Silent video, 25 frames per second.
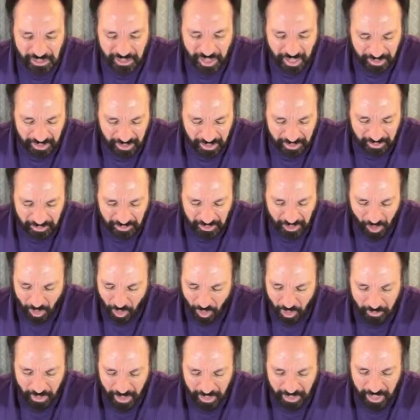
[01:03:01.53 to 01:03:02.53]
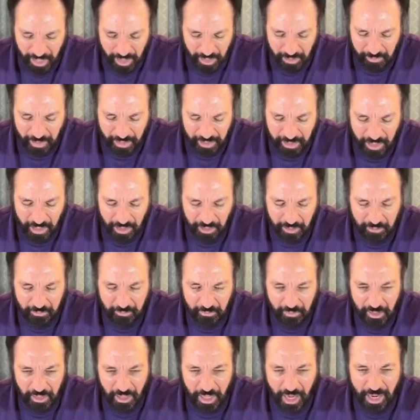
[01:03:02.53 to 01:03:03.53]
I just sat there. I said, Oh my God, my
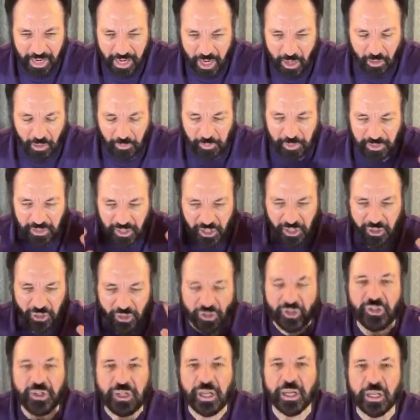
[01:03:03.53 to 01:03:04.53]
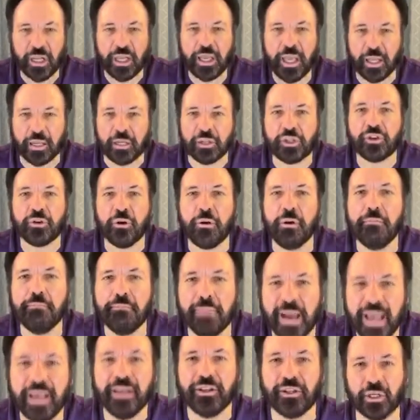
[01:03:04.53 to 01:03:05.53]
God. I know it, but just to see it again is so
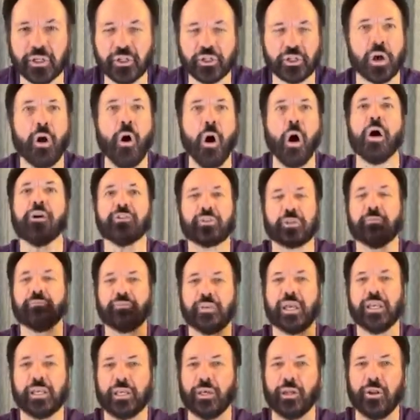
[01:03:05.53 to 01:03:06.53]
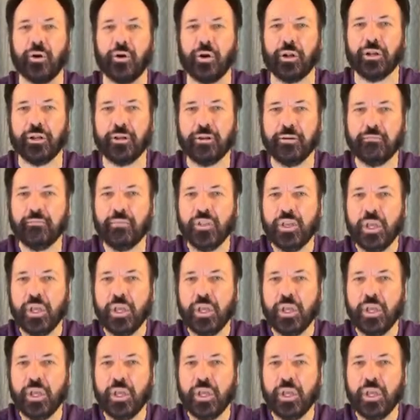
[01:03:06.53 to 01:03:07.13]
amazing, so awesome. Thank you, Lord.